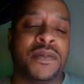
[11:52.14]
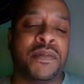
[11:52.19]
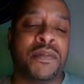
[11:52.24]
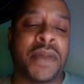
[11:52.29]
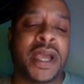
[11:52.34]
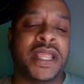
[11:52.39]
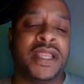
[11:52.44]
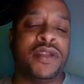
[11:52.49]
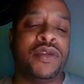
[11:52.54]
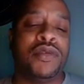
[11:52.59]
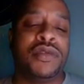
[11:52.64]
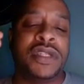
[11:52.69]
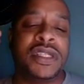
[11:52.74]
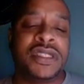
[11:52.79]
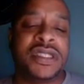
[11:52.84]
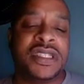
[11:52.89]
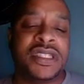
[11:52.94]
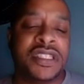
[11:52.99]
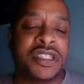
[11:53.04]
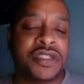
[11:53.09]
minute
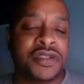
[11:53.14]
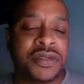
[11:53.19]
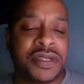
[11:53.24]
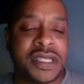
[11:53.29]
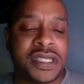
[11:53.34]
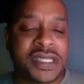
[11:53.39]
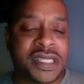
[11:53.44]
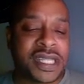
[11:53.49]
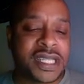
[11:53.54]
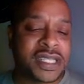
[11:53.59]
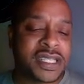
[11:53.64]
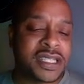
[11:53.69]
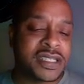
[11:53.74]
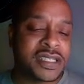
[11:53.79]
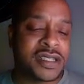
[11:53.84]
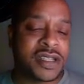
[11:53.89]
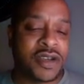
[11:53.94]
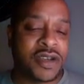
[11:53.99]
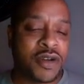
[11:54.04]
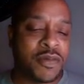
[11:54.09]
decision trees like
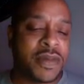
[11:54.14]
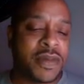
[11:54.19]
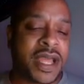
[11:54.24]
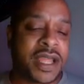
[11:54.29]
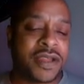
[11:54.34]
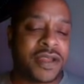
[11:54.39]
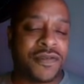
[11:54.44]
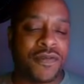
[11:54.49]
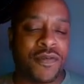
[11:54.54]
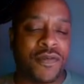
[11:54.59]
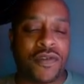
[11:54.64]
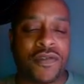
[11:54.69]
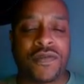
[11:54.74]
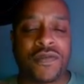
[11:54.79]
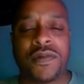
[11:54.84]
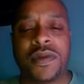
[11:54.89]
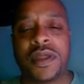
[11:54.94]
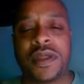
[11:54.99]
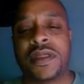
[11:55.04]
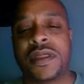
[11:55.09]
this to go back and
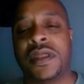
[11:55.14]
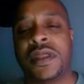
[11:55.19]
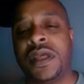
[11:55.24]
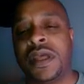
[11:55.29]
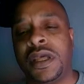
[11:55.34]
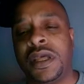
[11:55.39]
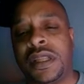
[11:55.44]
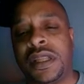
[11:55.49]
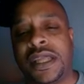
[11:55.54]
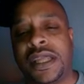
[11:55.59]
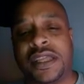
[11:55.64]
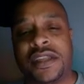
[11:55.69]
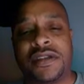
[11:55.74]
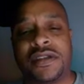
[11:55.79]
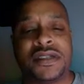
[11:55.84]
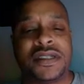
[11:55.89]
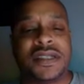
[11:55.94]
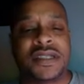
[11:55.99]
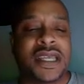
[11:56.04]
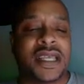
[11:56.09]
forth with. Like
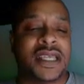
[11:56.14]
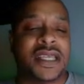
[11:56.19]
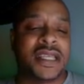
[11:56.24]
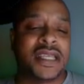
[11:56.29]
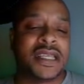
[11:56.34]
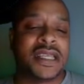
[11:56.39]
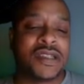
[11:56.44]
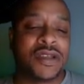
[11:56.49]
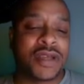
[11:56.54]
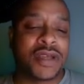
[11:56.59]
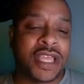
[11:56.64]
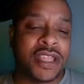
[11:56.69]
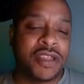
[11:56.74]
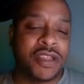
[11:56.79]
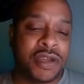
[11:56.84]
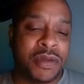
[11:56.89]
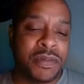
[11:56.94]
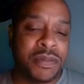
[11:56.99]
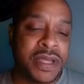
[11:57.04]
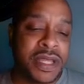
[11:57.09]
your tank is, okay,
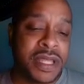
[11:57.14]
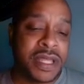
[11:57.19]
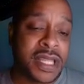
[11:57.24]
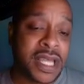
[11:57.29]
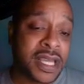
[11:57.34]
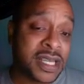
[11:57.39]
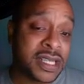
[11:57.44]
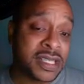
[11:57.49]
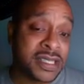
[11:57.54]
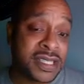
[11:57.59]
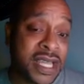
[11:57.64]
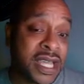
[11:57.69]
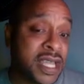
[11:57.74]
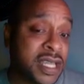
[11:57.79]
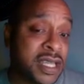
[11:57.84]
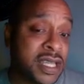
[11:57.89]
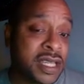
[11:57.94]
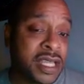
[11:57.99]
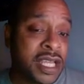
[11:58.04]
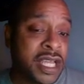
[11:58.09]
you could be like a
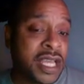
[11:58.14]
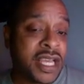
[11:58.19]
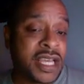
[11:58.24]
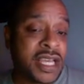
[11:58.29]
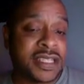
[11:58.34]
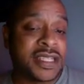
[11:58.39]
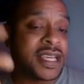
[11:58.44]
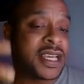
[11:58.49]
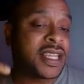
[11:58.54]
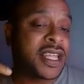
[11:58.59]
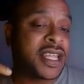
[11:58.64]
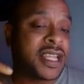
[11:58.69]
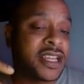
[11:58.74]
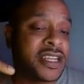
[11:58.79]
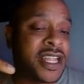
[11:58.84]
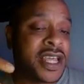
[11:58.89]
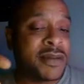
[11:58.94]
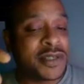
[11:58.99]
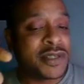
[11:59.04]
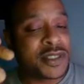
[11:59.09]
tank and take a lot
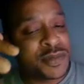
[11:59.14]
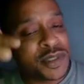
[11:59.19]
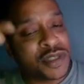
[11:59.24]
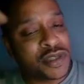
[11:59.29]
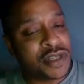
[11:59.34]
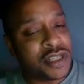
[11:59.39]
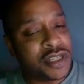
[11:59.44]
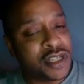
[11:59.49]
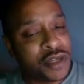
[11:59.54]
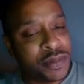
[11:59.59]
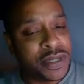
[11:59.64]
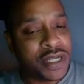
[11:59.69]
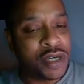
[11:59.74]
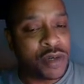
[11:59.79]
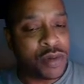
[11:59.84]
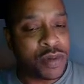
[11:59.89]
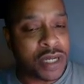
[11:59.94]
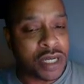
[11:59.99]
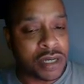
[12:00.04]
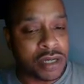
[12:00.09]
of damage, but you're a little bit
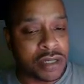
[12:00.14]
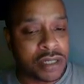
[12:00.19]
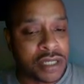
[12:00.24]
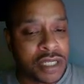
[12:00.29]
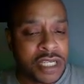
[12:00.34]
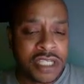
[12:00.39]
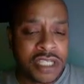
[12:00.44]
quicker.